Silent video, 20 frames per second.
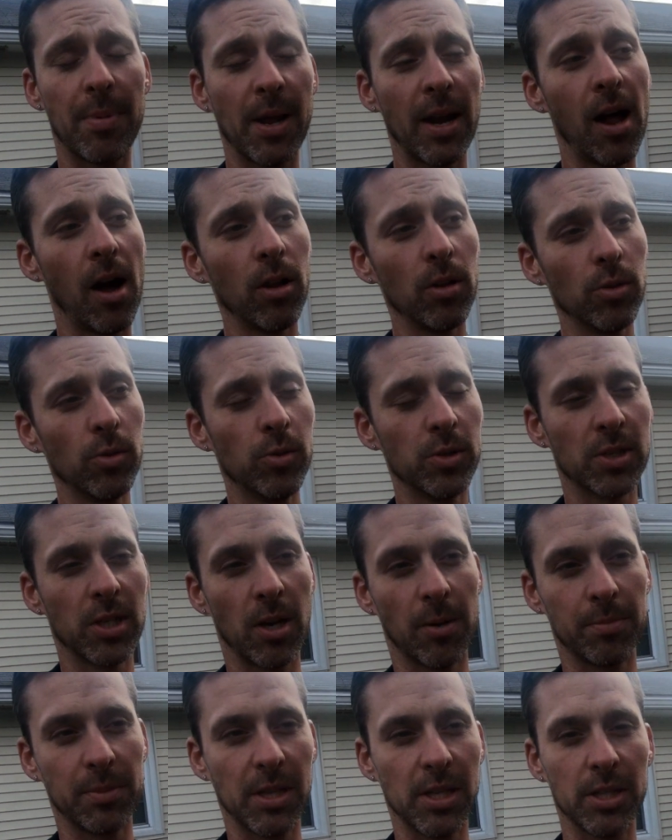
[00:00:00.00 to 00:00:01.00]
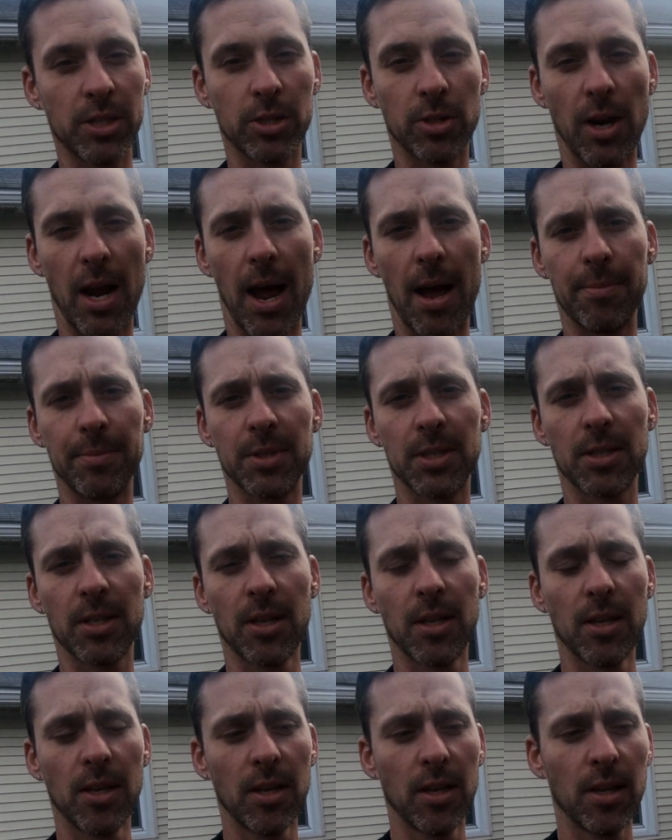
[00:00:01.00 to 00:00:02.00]
and I'll loosen up these straps,
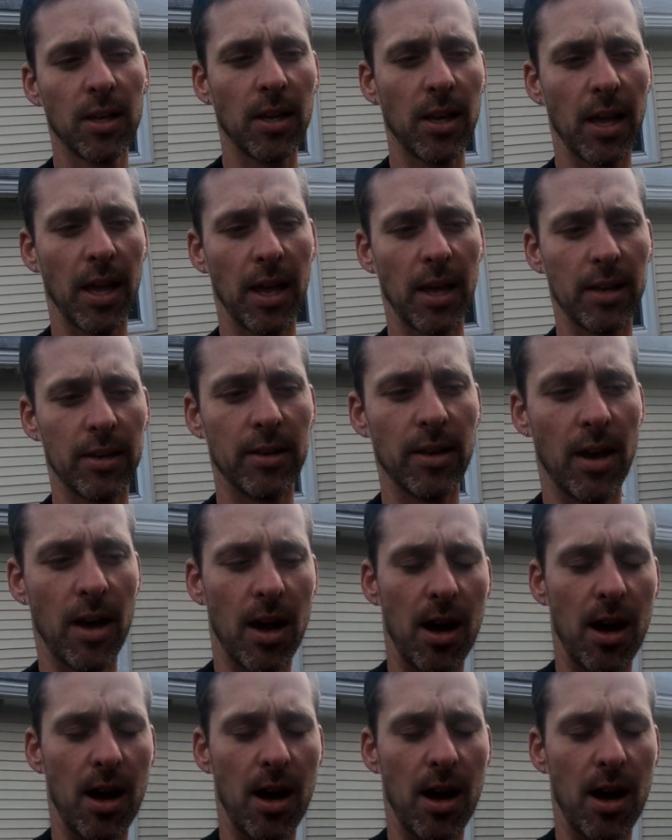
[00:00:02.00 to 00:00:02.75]
and